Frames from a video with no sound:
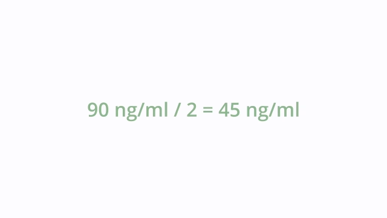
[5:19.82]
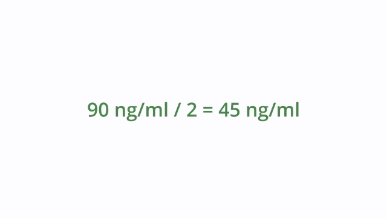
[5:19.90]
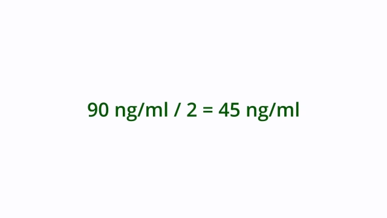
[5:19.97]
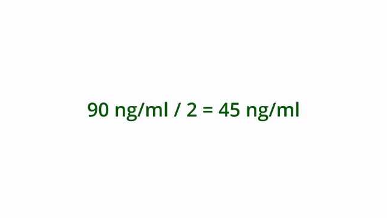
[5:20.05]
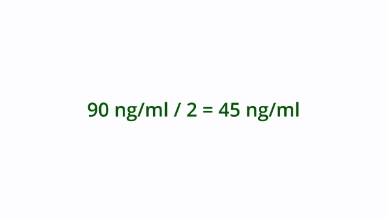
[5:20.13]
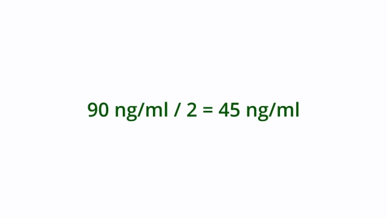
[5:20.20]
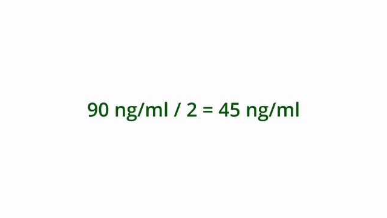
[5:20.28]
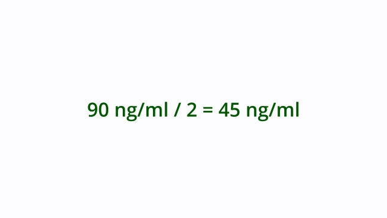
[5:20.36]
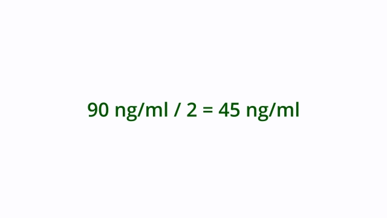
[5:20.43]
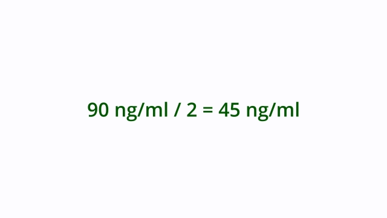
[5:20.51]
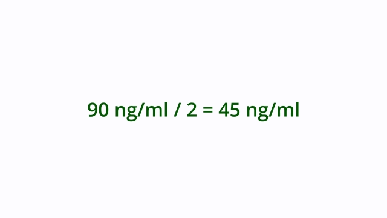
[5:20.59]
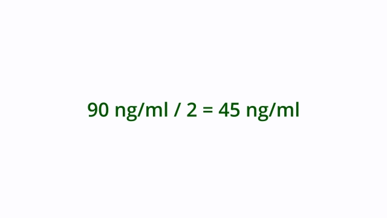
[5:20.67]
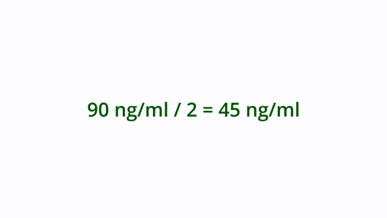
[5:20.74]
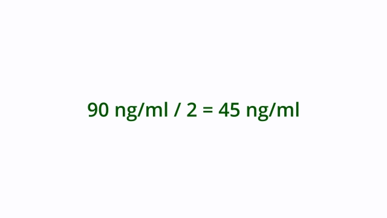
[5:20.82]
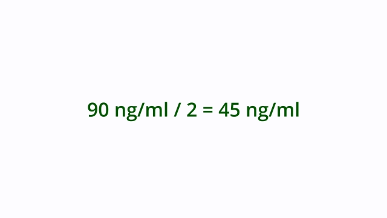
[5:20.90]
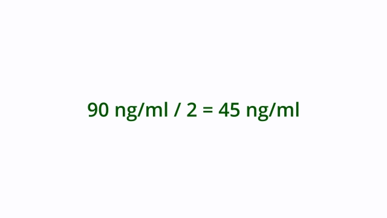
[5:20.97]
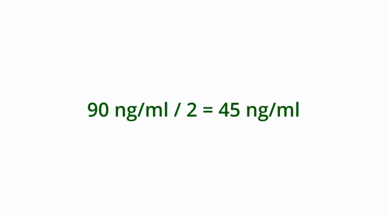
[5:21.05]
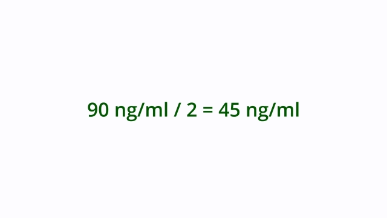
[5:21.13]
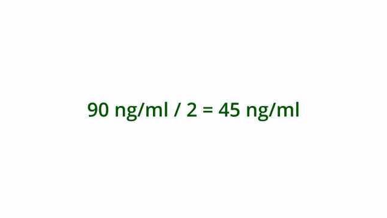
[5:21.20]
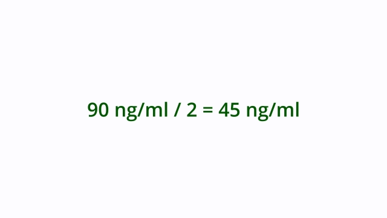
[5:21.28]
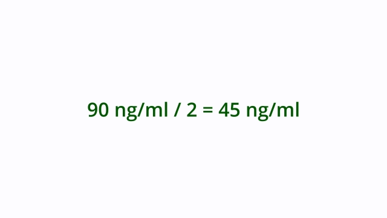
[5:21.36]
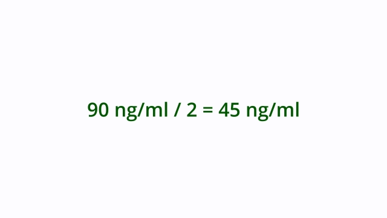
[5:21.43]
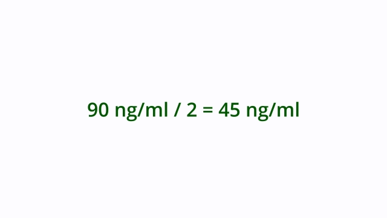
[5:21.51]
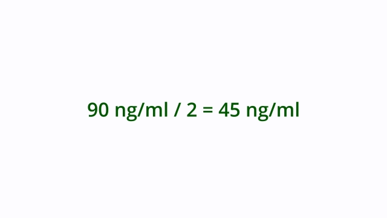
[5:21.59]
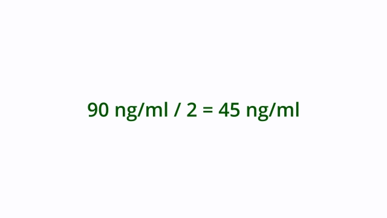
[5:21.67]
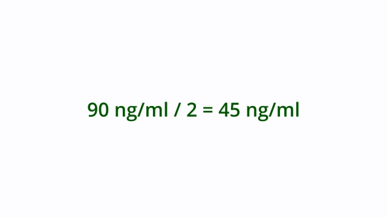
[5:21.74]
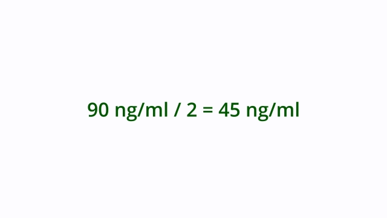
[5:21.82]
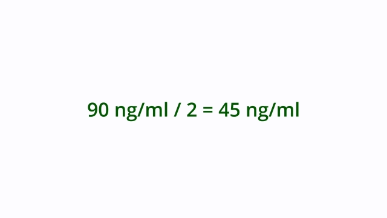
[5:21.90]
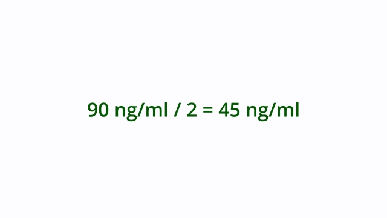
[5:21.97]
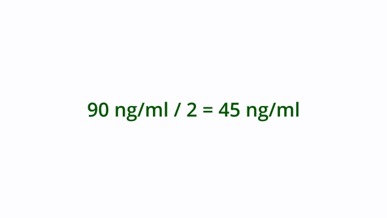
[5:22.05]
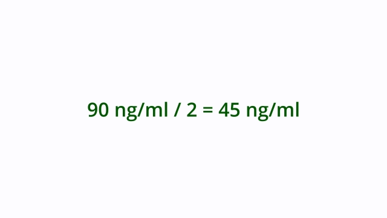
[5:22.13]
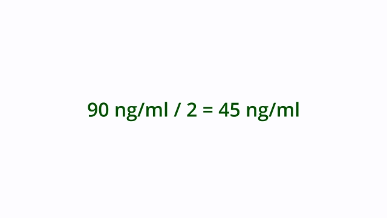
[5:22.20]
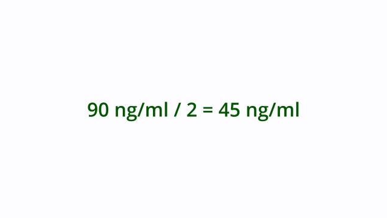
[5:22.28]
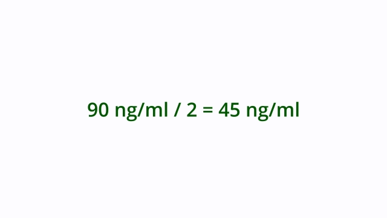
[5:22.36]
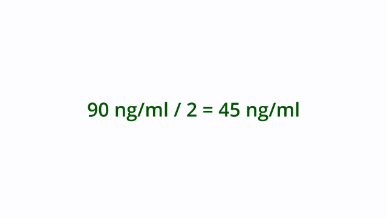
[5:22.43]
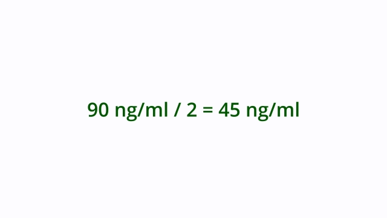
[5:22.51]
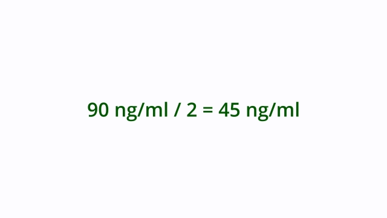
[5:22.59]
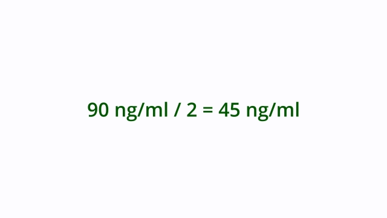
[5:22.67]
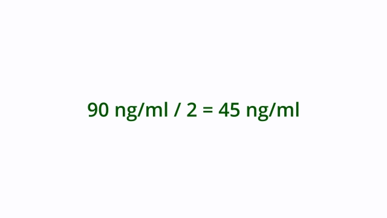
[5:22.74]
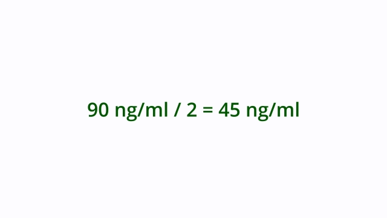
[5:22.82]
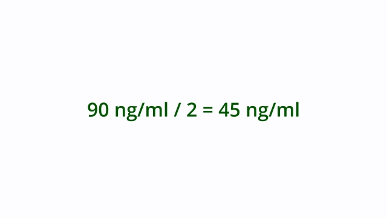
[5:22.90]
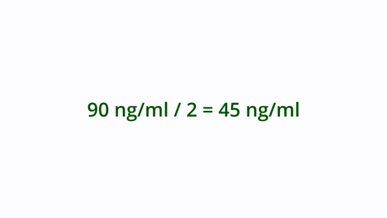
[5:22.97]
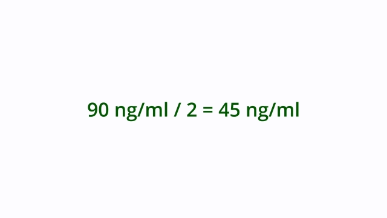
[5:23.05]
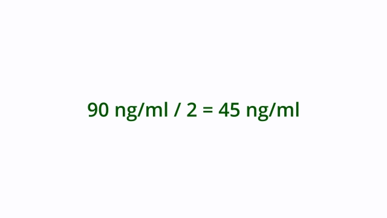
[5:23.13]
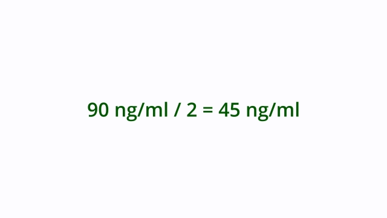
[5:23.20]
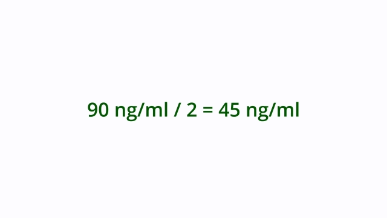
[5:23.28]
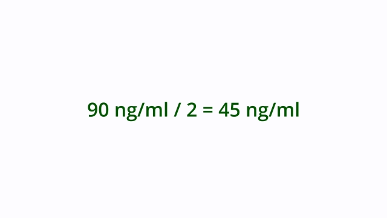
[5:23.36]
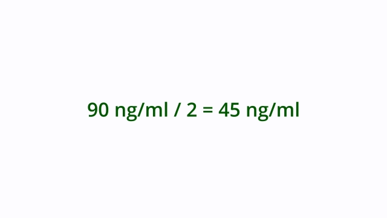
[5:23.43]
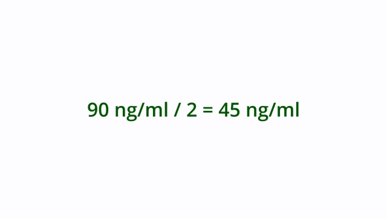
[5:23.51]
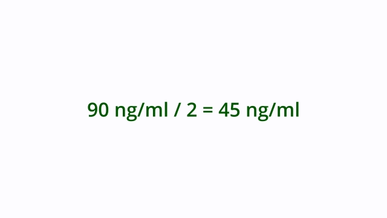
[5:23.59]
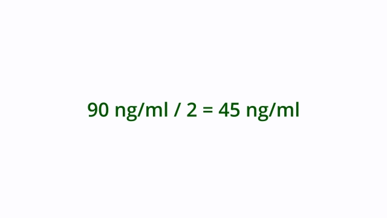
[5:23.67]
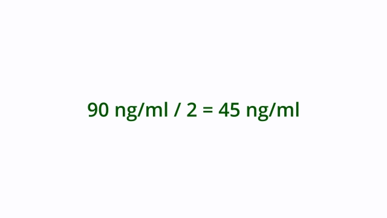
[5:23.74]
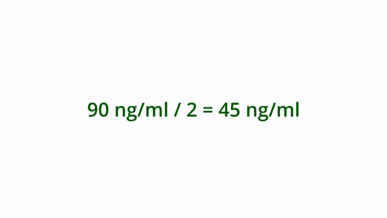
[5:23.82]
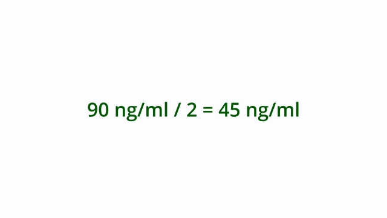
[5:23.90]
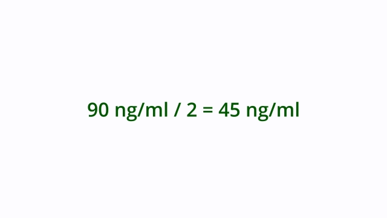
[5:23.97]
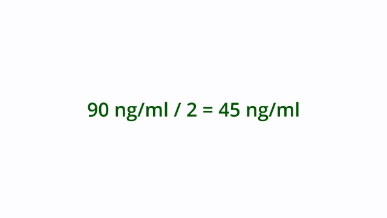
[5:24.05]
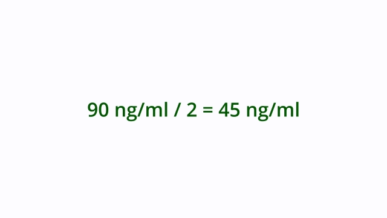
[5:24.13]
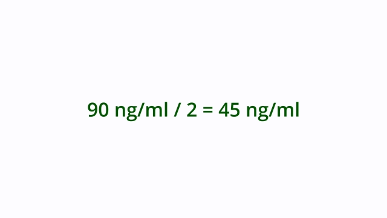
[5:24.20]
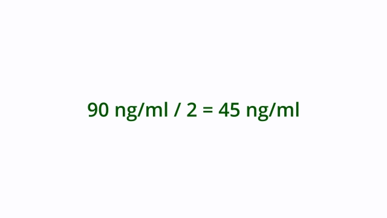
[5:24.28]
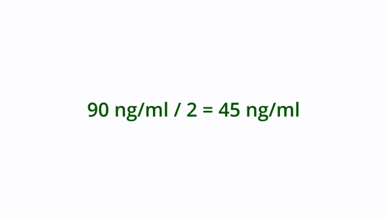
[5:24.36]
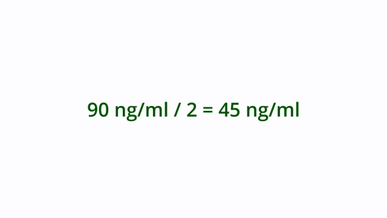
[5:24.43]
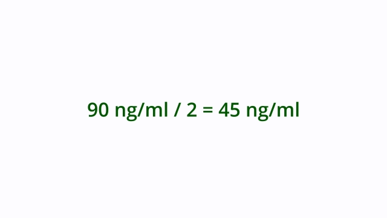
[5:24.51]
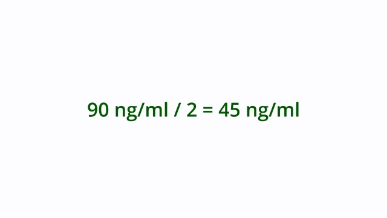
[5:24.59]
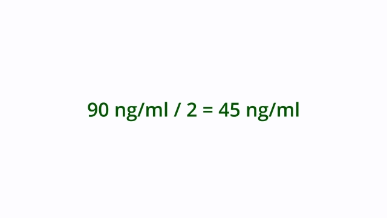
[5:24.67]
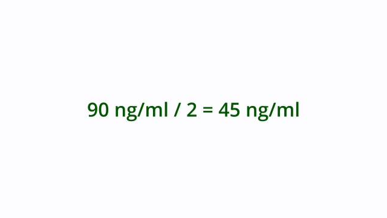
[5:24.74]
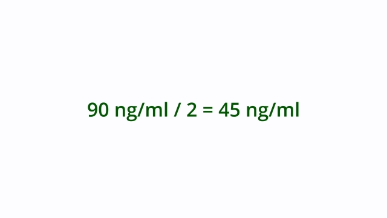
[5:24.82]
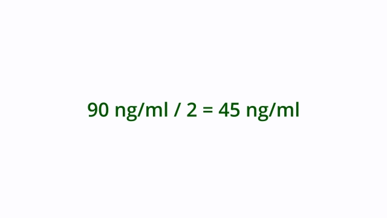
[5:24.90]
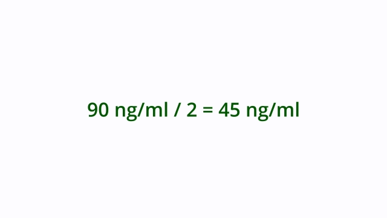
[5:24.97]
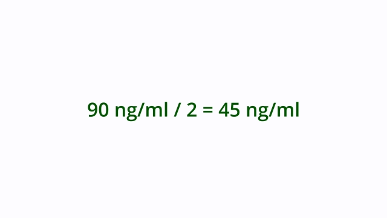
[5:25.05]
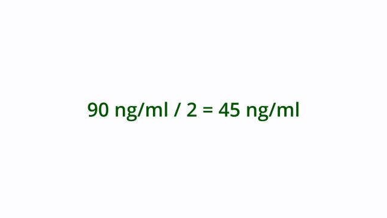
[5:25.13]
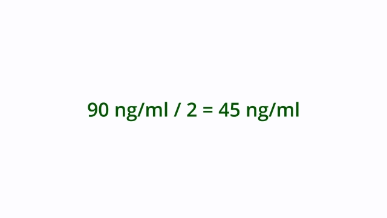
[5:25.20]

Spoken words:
(no speaker visible)